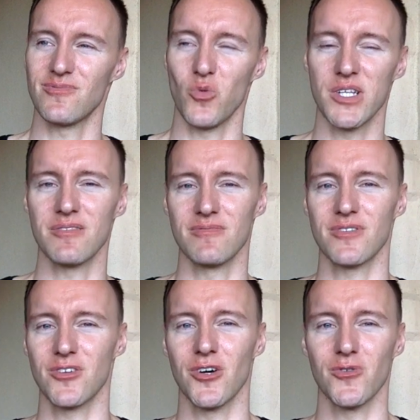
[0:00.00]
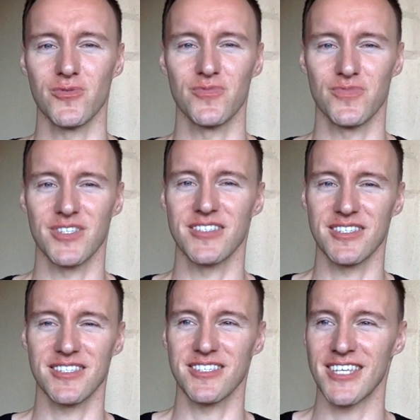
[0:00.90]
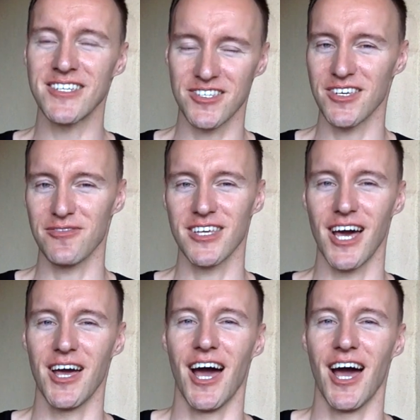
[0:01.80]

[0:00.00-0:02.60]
with, sensitively.